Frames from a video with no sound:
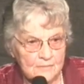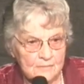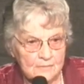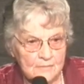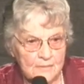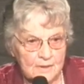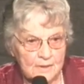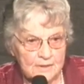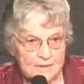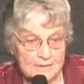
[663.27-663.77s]

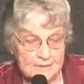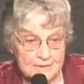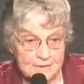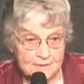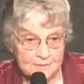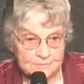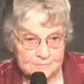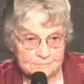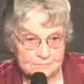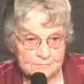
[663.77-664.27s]
He did.
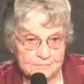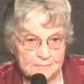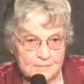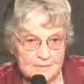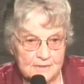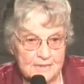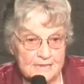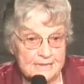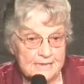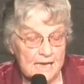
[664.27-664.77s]
He
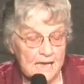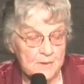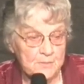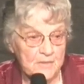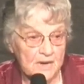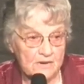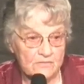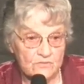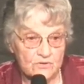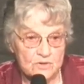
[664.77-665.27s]
came
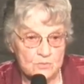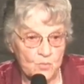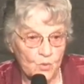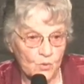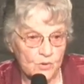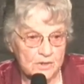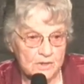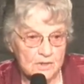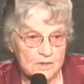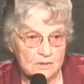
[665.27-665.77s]
every morning
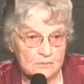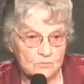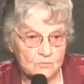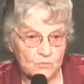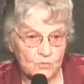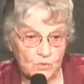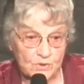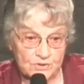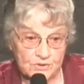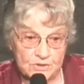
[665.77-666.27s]
with
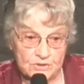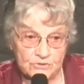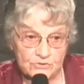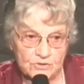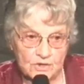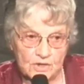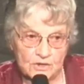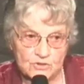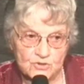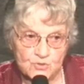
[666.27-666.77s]
his
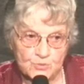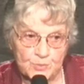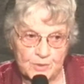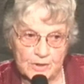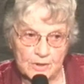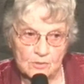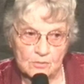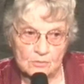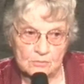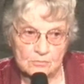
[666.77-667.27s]
lunch pail,
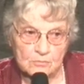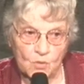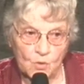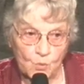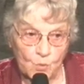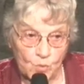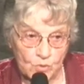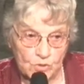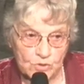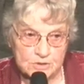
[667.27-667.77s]

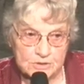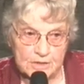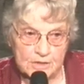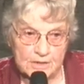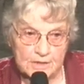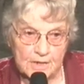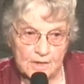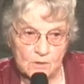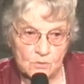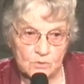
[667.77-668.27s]
worked eight
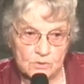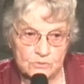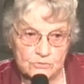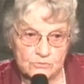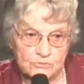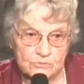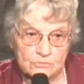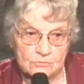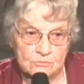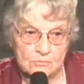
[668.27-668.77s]
hours,
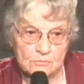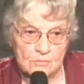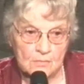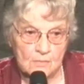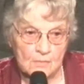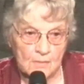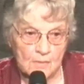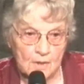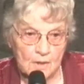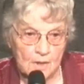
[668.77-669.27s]

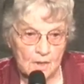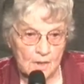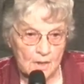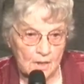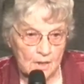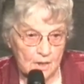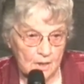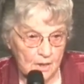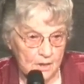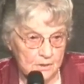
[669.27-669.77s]

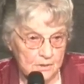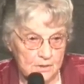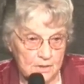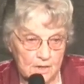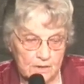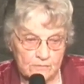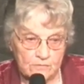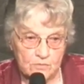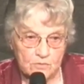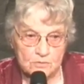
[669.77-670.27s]
and
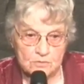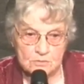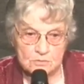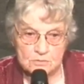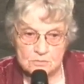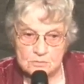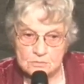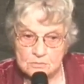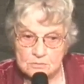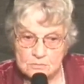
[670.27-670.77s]
never
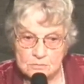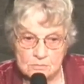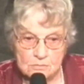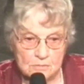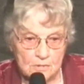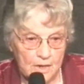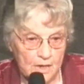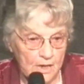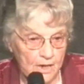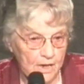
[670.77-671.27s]

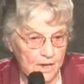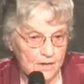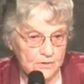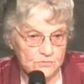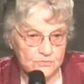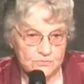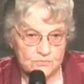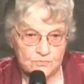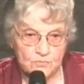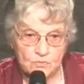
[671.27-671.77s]
asked
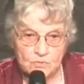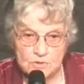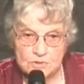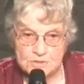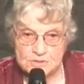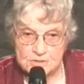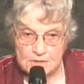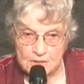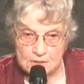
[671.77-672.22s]
for a cent.